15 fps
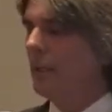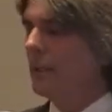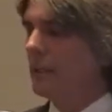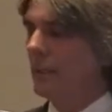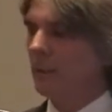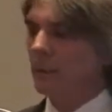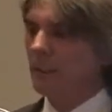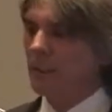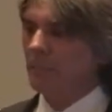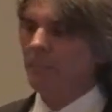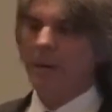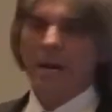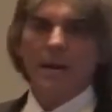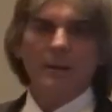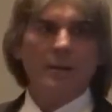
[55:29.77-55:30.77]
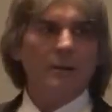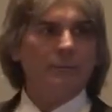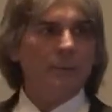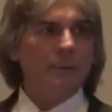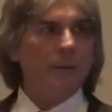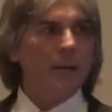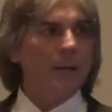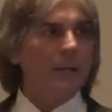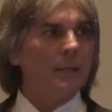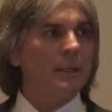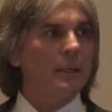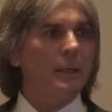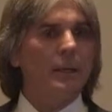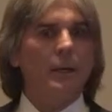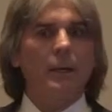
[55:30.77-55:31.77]
So you just buy it off the line,
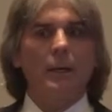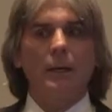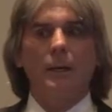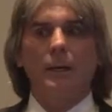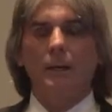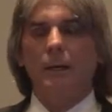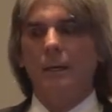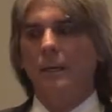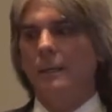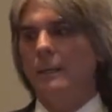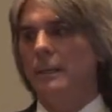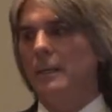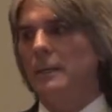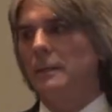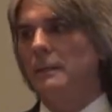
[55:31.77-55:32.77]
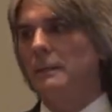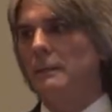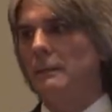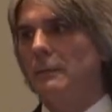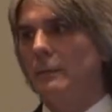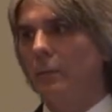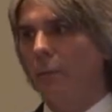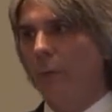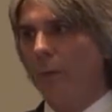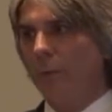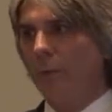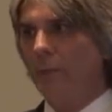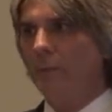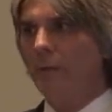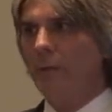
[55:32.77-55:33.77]
and then we
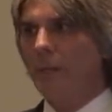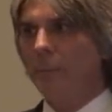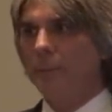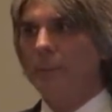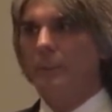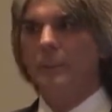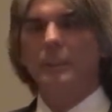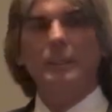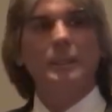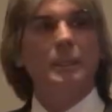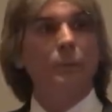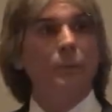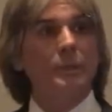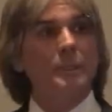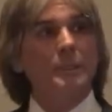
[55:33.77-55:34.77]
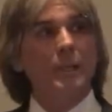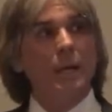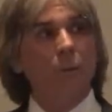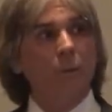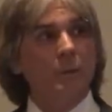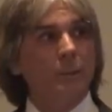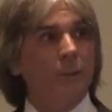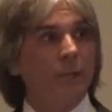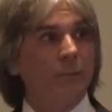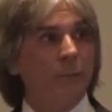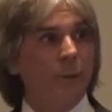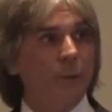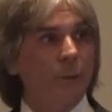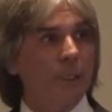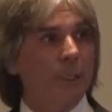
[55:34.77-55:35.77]
redevelop it, and then we decide if
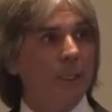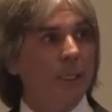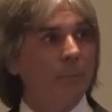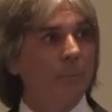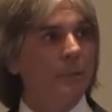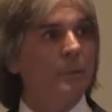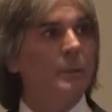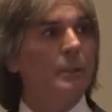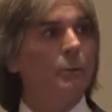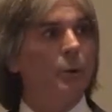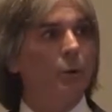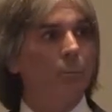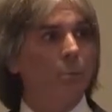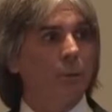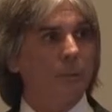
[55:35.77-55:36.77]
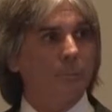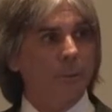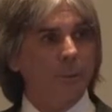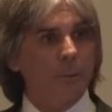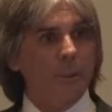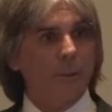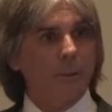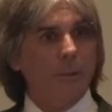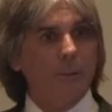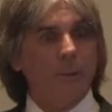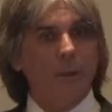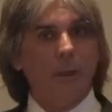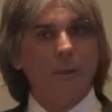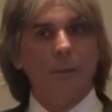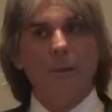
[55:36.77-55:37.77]
we're going to keep it, then we go put a permanent loan
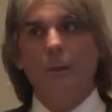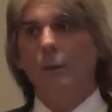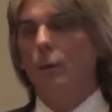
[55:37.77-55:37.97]
on,